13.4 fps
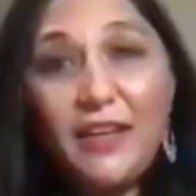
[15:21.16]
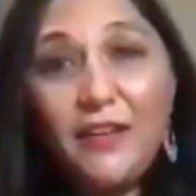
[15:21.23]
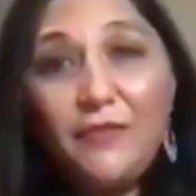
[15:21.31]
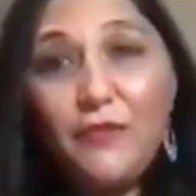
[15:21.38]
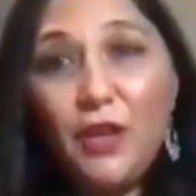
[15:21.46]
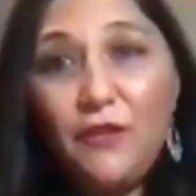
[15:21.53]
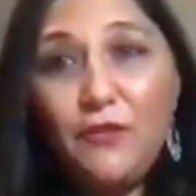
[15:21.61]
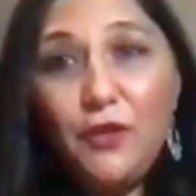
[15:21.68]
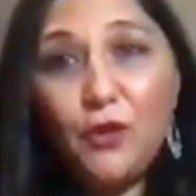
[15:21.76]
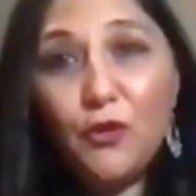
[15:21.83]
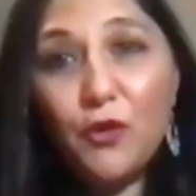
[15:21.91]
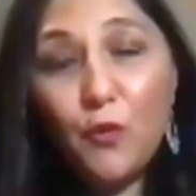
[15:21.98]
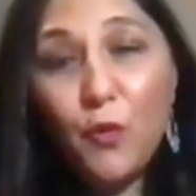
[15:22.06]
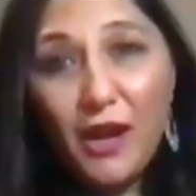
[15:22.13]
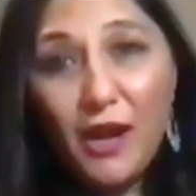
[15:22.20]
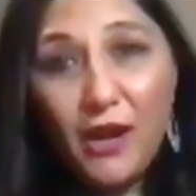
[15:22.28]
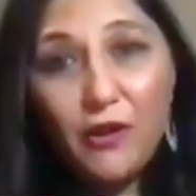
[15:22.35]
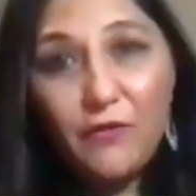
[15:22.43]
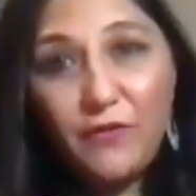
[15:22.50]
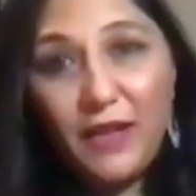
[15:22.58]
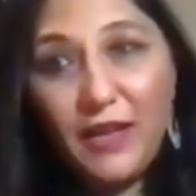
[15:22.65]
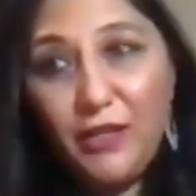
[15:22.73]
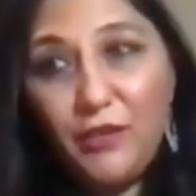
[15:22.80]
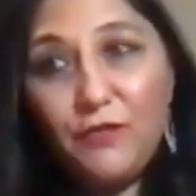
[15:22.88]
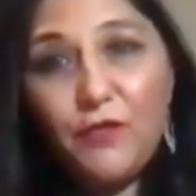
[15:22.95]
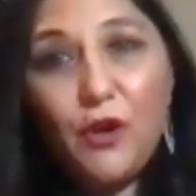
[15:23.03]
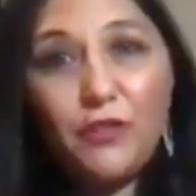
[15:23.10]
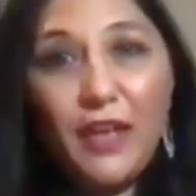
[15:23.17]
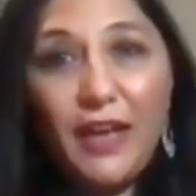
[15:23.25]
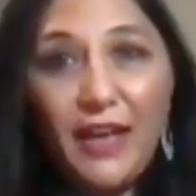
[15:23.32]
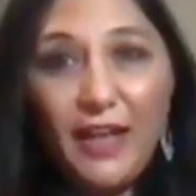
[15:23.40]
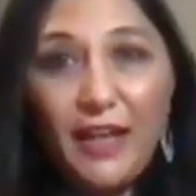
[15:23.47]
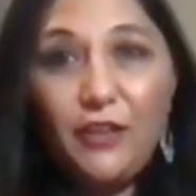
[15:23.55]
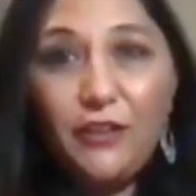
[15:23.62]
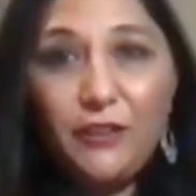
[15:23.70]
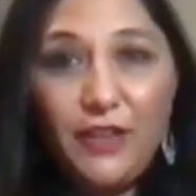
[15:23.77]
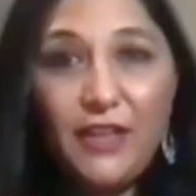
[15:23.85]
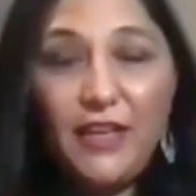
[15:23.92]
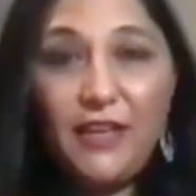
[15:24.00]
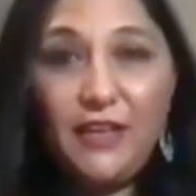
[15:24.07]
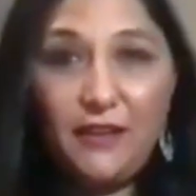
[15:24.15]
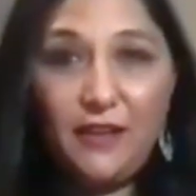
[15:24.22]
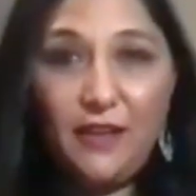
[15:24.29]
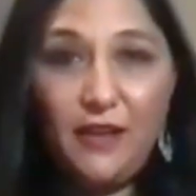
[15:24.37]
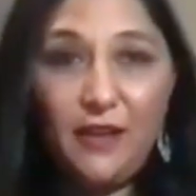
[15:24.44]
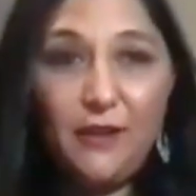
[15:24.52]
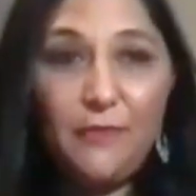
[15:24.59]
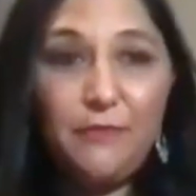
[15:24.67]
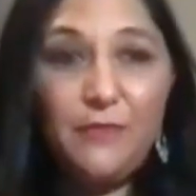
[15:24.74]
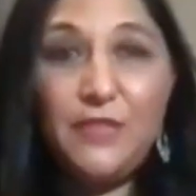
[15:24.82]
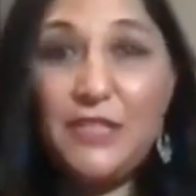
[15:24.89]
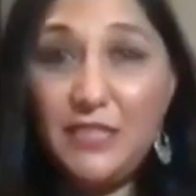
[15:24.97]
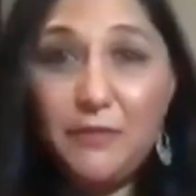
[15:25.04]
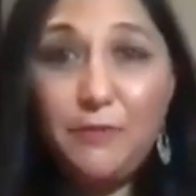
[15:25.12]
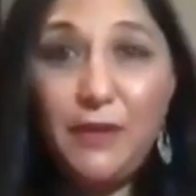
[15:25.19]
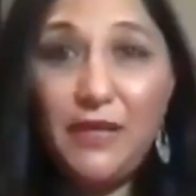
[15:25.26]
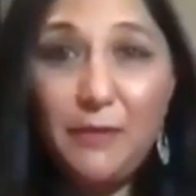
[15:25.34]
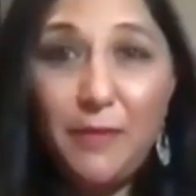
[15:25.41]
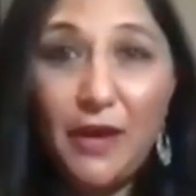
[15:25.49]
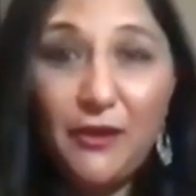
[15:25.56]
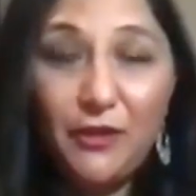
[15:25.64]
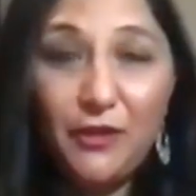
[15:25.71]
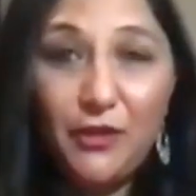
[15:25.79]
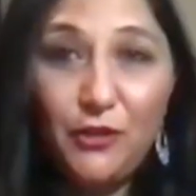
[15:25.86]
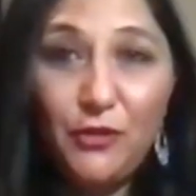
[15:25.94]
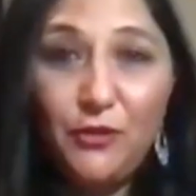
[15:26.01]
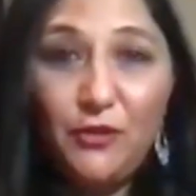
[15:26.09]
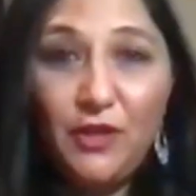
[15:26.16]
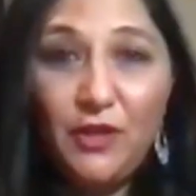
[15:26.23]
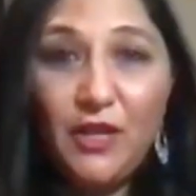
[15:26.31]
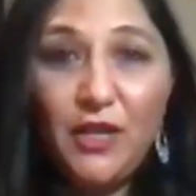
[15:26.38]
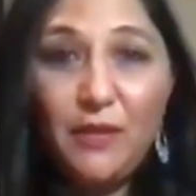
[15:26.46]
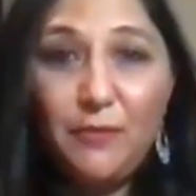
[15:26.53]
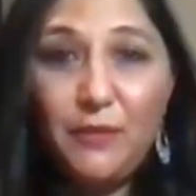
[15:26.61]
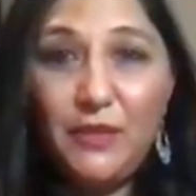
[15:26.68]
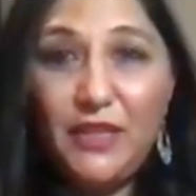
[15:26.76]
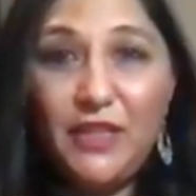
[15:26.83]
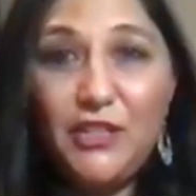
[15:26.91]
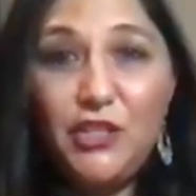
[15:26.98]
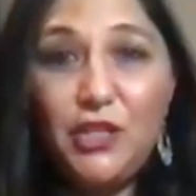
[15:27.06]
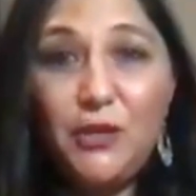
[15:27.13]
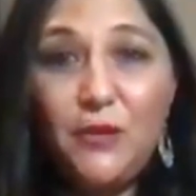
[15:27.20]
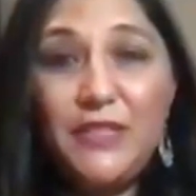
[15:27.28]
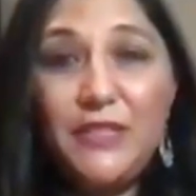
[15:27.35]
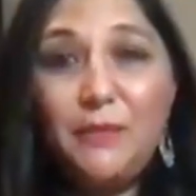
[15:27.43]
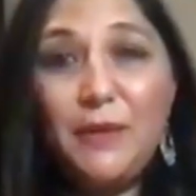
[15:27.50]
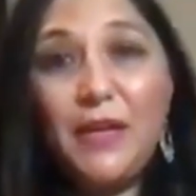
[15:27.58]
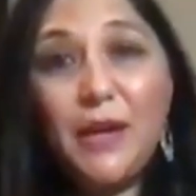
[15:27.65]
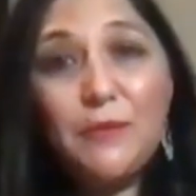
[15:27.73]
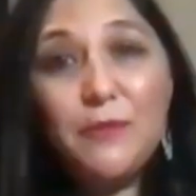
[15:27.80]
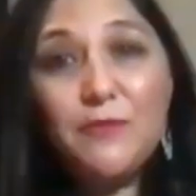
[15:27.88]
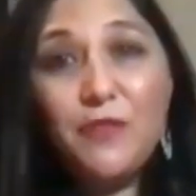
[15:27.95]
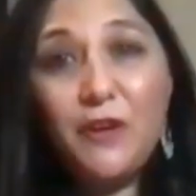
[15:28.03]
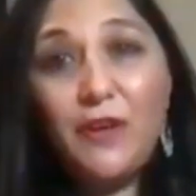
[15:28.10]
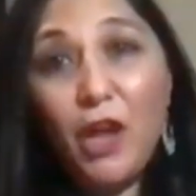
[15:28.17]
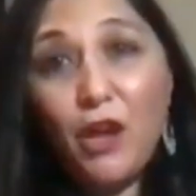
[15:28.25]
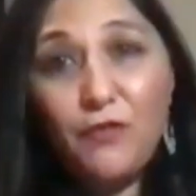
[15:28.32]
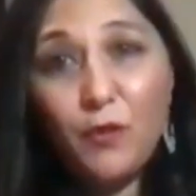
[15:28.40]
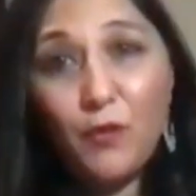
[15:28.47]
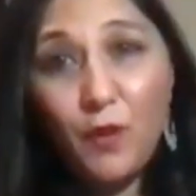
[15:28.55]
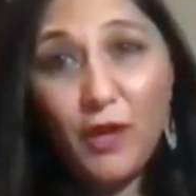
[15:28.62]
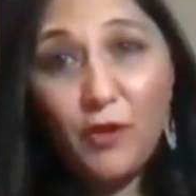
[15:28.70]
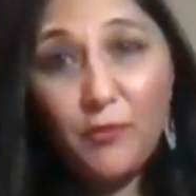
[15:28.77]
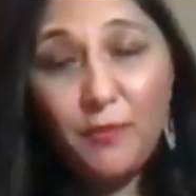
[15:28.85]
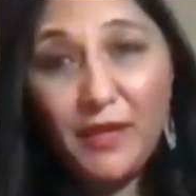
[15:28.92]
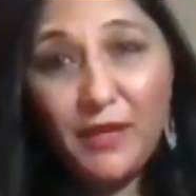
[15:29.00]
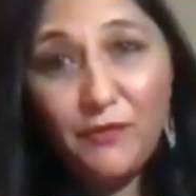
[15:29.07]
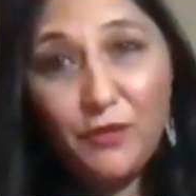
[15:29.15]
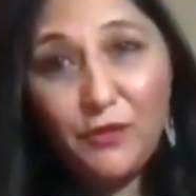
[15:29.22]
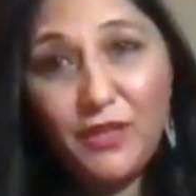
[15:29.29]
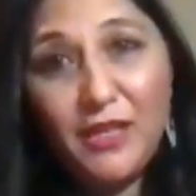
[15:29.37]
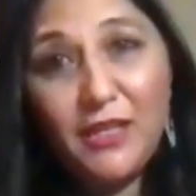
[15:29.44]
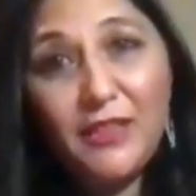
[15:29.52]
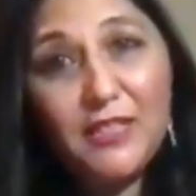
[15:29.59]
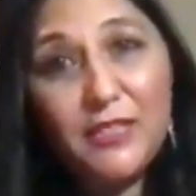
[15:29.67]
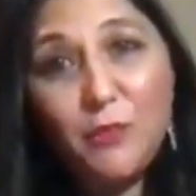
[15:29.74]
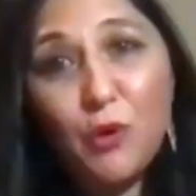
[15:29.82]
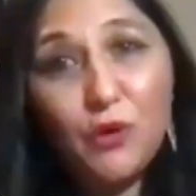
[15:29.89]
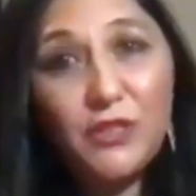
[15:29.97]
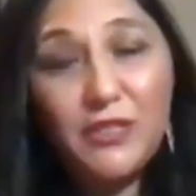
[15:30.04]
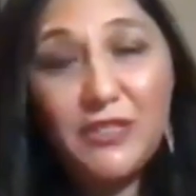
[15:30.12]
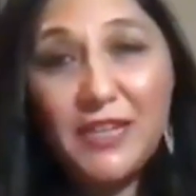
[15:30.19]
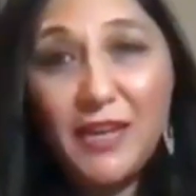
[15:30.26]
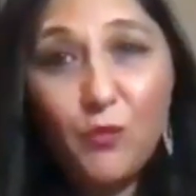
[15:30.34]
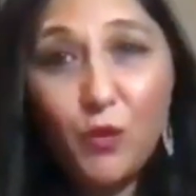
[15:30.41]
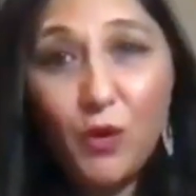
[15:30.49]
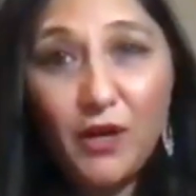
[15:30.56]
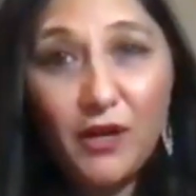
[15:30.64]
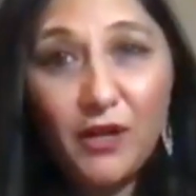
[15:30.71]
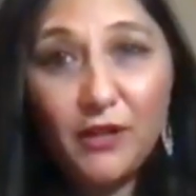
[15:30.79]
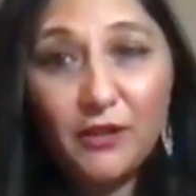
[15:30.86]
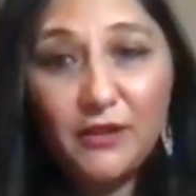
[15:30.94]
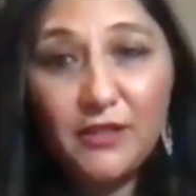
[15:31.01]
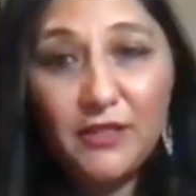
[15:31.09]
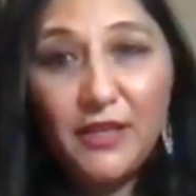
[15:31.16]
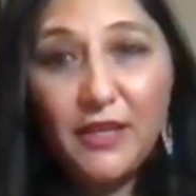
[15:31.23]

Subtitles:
if you're aware of it and you've got that healthy discipline about you. But the issue is it becomes very overwhelming. If you think in this modern day world,